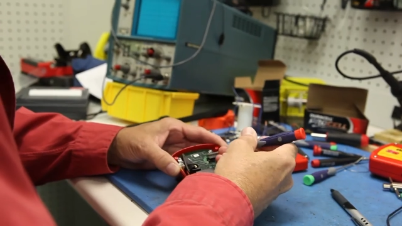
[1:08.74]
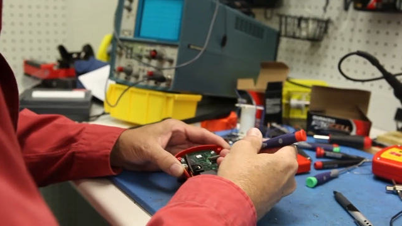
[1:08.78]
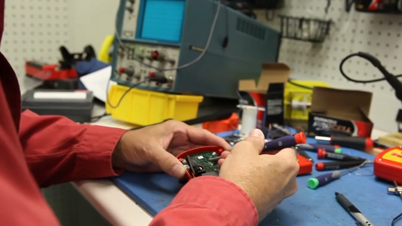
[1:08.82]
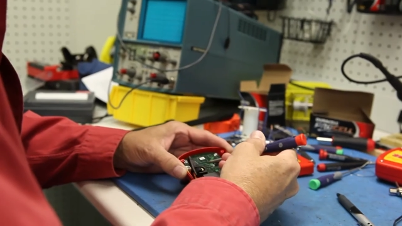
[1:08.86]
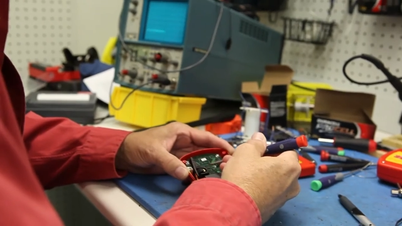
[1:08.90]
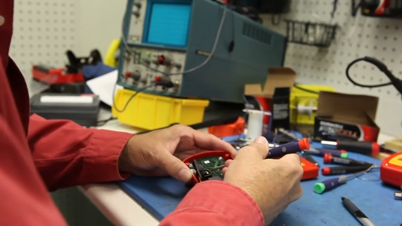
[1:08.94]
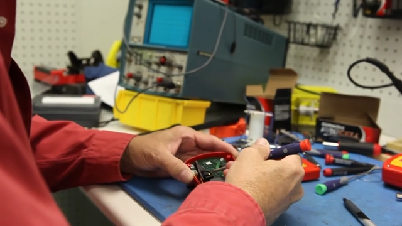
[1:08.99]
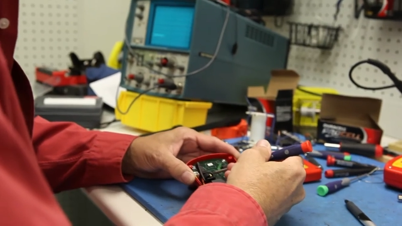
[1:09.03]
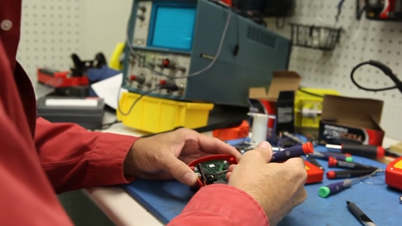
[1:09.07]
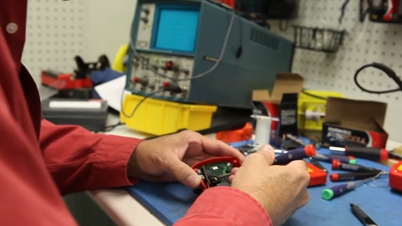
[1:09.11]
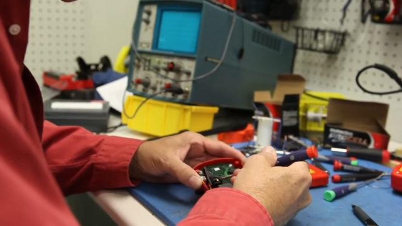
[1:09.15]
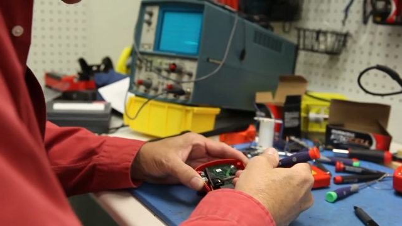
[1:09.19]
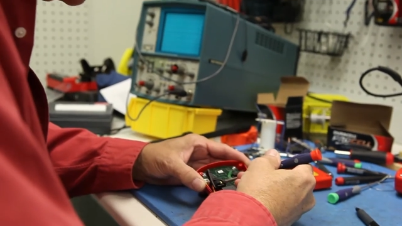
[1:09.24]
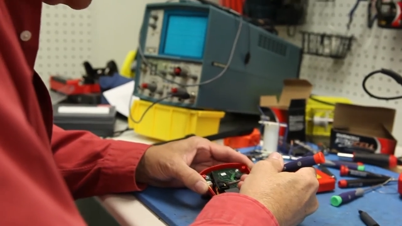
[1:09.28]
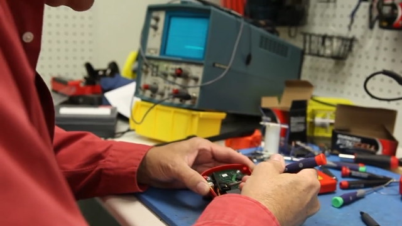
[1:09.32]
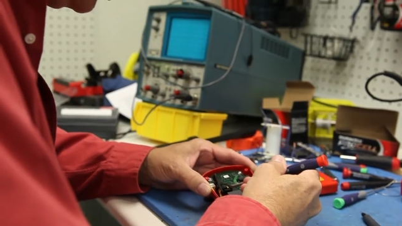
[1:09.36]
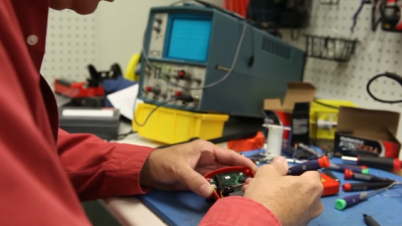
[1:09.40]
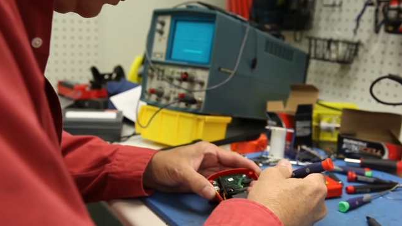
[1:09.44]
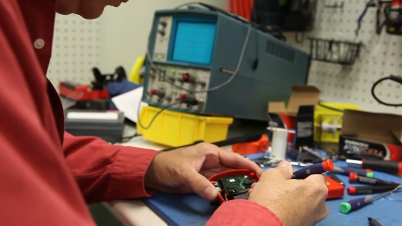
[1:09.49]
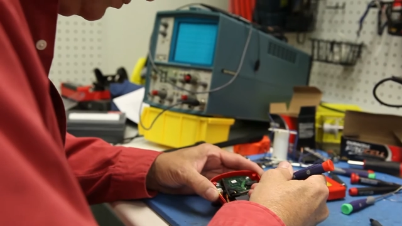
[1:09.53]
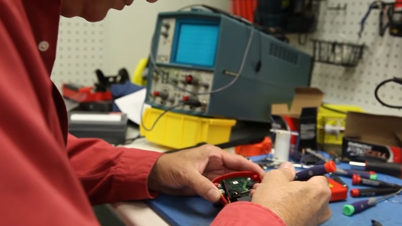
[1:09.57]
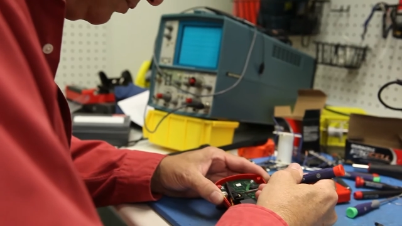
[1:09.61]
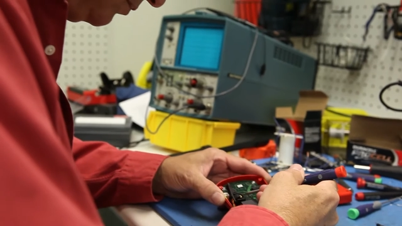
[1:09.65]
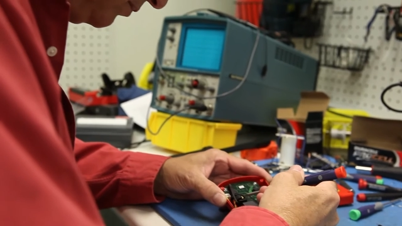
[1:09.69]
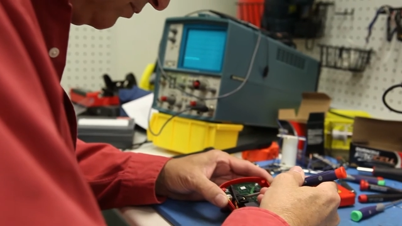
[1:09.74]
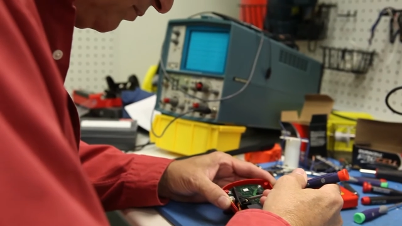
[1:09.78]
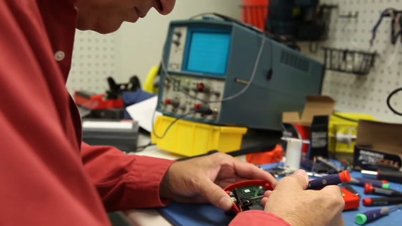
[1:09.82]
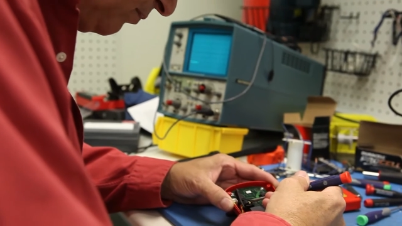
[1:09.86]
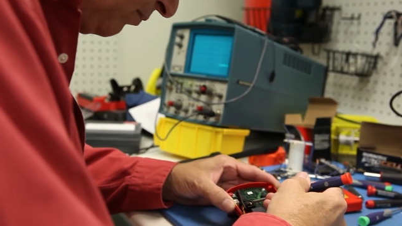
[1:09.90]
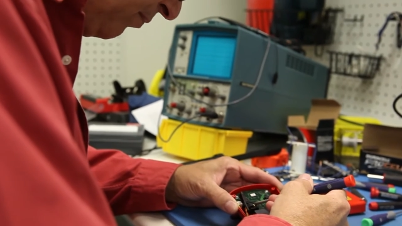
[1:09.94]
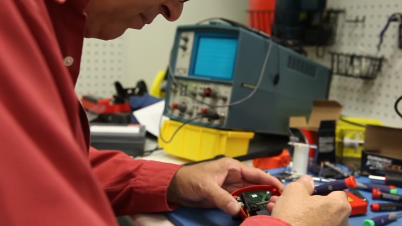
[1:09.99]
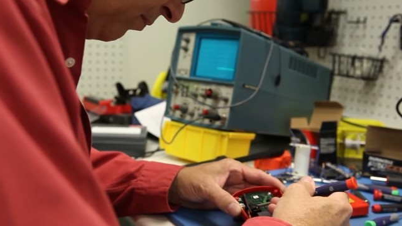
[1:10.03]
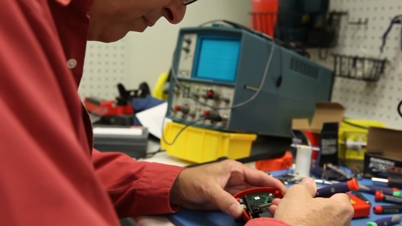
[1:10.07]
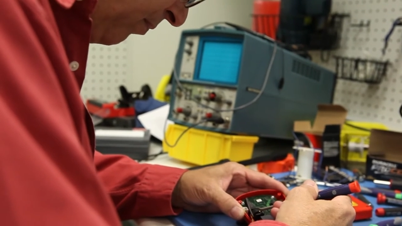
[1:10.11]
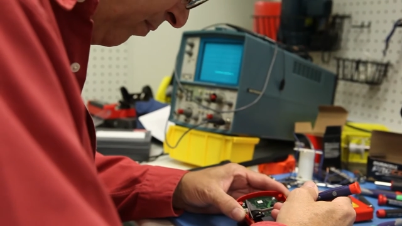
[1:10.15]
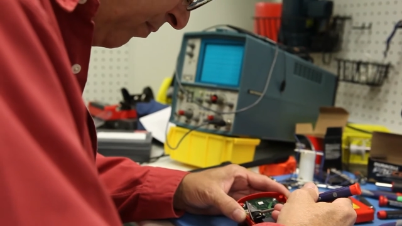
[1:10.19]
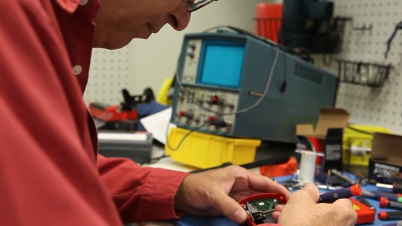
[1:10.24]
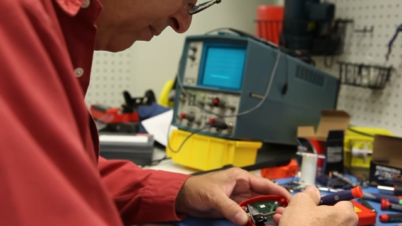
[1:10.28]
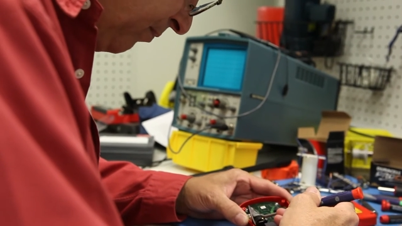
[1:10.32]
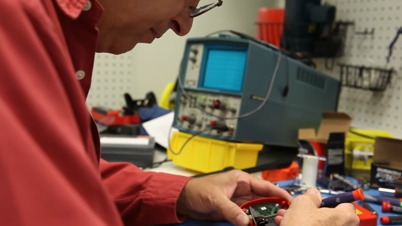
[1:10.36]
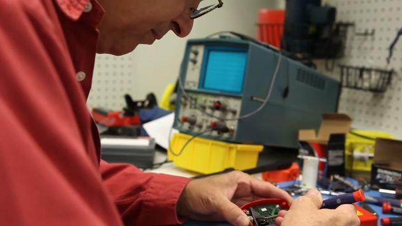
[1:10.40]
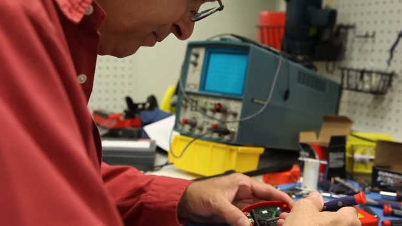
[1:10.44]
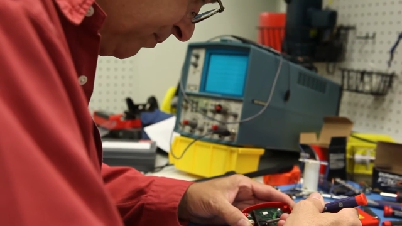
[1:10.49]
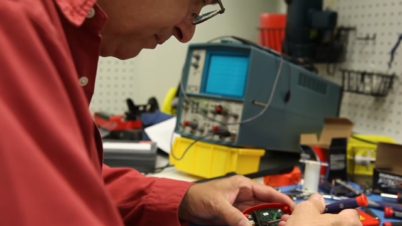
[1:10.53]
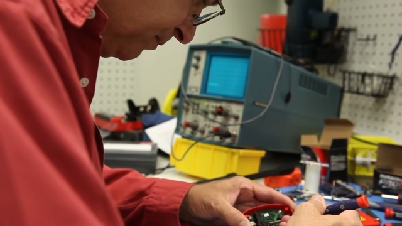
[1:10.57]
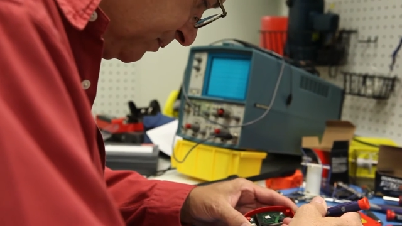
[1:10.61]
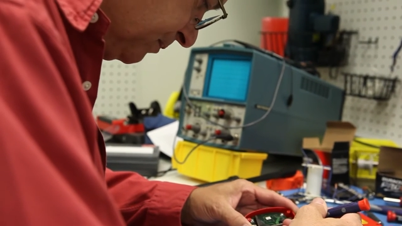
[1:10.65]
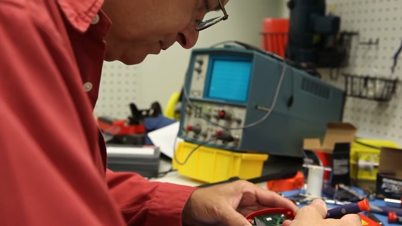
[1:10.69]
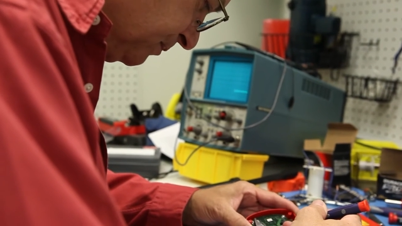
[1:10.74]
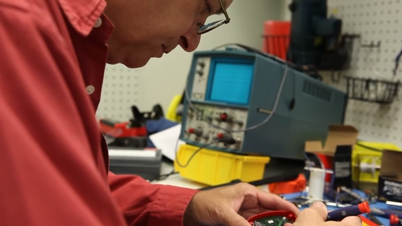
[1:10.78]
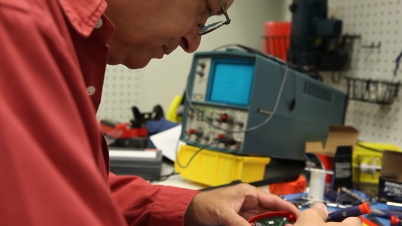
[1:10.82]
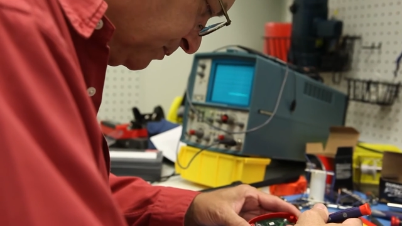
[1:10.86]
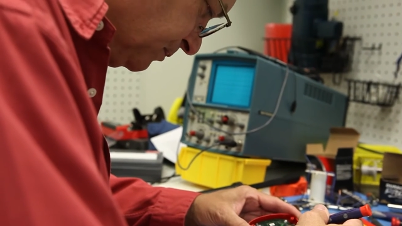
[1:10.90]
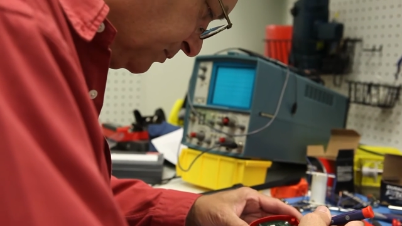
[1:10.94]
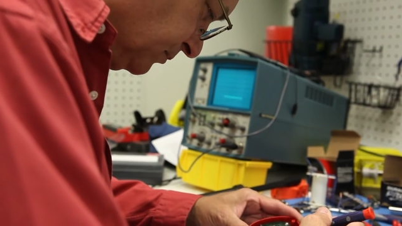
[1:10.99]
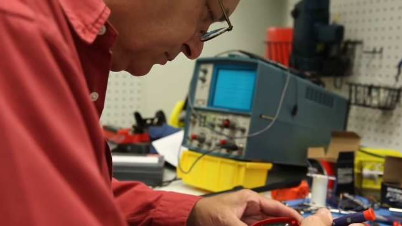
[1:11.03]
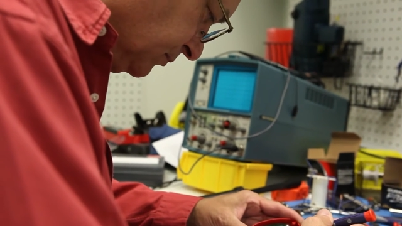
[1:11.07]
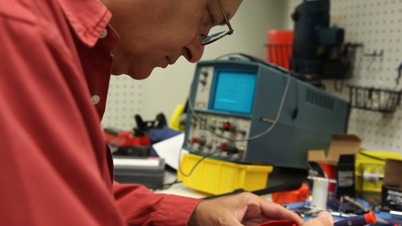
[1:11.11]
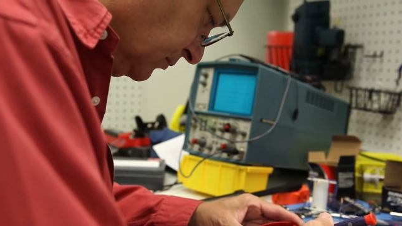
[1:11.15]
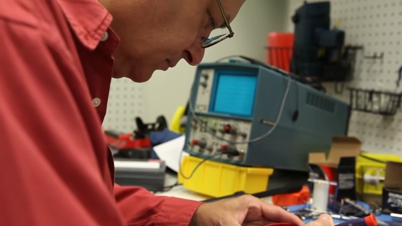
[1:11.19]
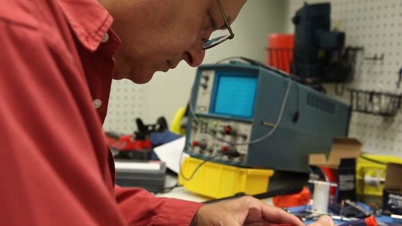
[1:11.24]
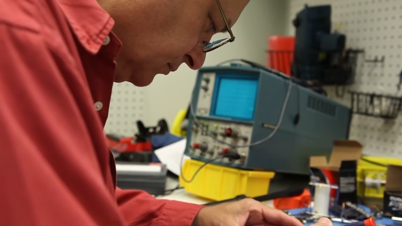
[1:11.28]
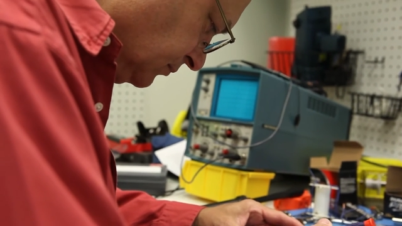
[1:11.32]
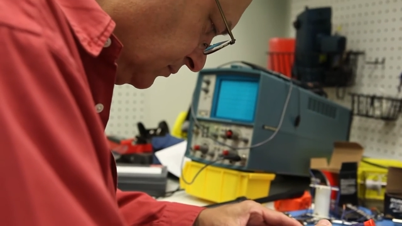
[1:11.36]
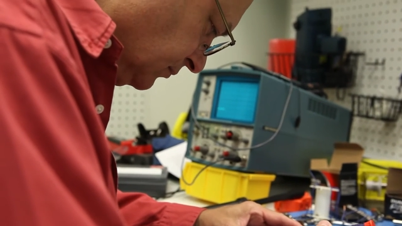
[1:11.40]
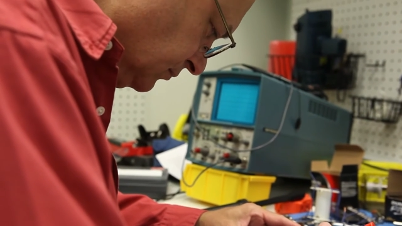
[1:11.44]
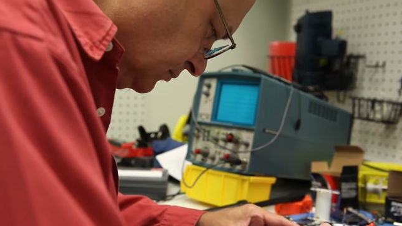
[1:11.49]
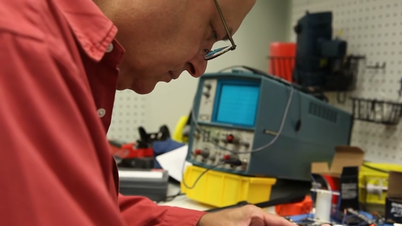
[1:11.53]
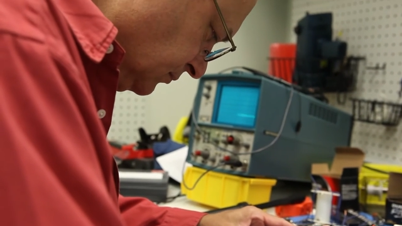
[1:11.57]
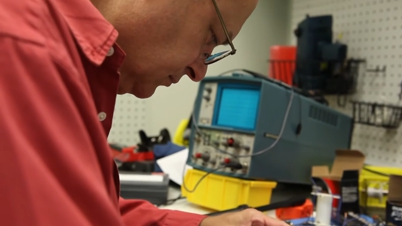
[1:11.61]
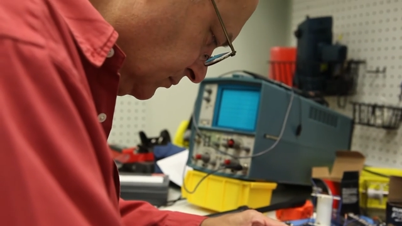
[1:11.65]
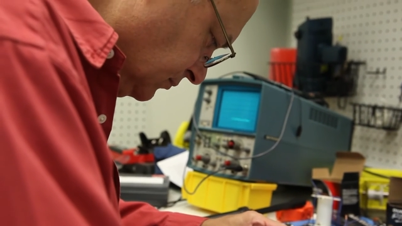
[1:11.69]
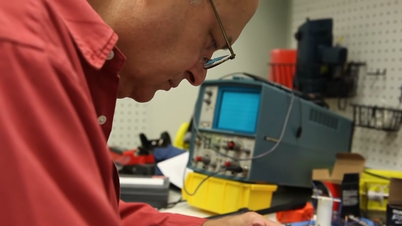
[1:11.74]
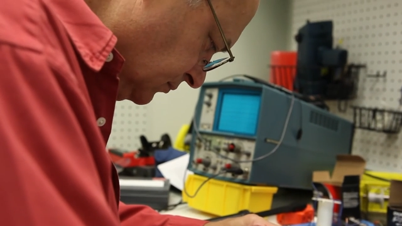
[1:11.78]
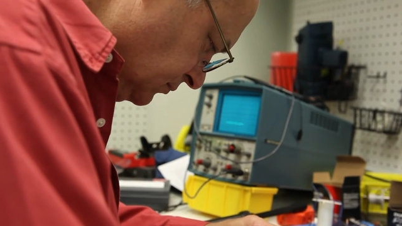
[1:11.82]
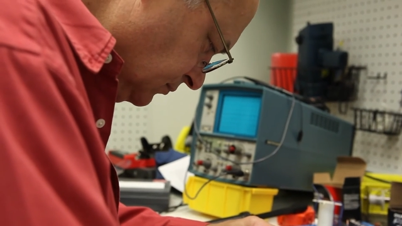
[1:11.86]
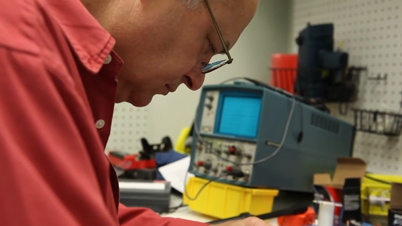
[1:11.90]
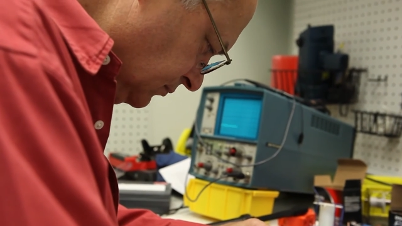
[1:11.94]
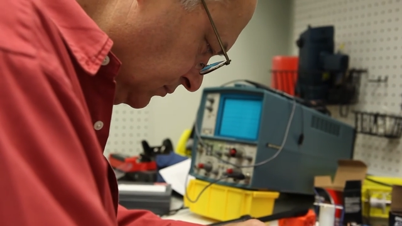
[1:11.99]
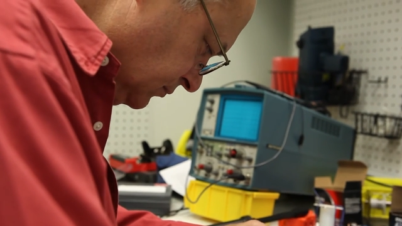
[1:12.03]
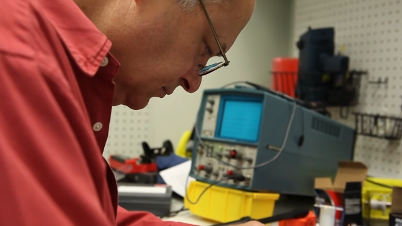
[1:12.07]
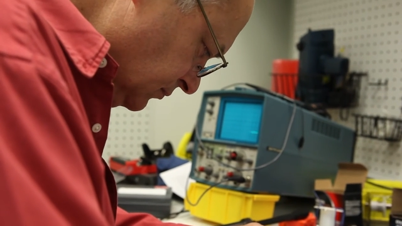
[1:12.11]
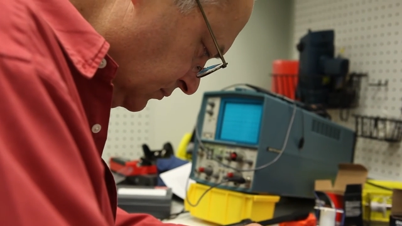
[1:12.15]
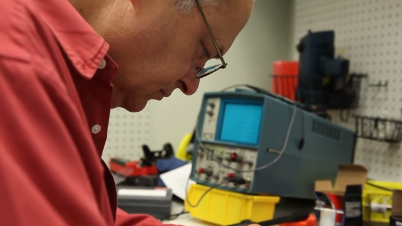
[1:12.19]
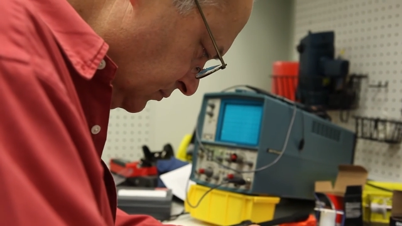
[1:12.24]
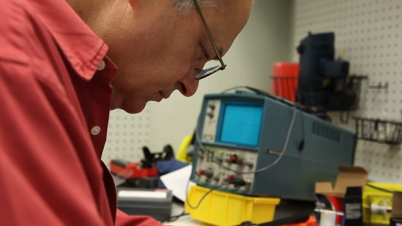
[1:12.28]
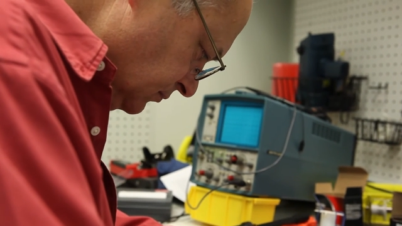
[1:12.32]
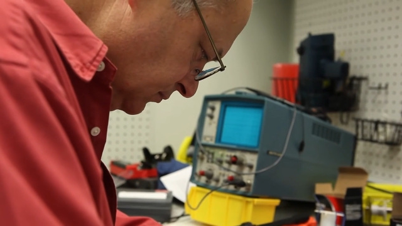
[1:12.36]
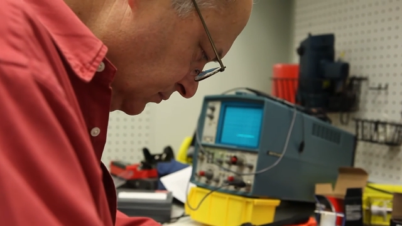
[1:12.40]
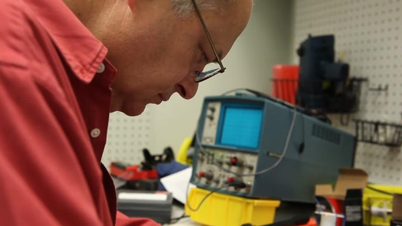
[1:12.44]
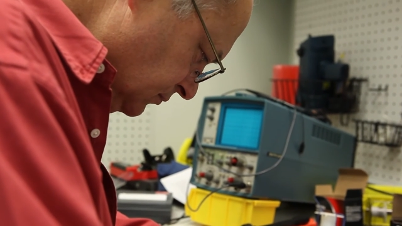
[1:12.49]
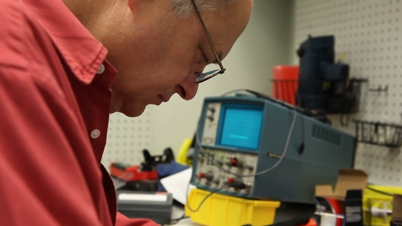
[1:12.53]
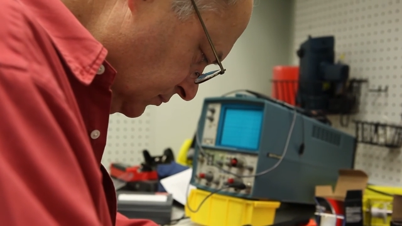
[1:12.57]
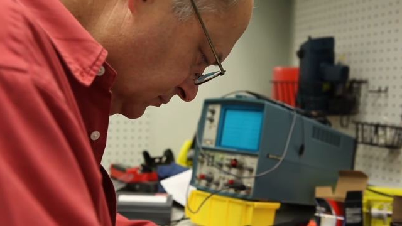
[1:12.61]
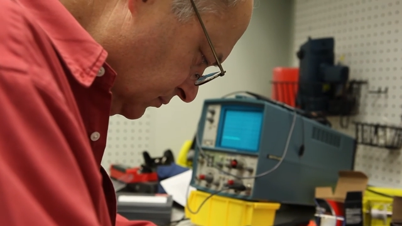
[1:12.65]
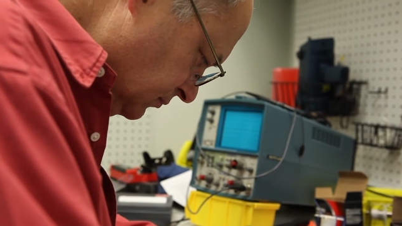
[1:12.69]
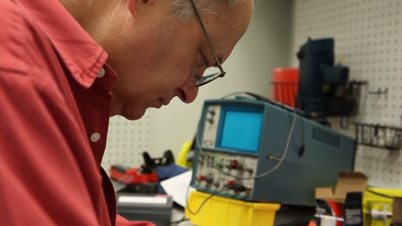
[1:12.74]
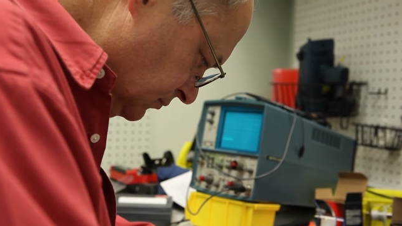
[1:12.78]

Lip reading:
[unreadable: no face in view]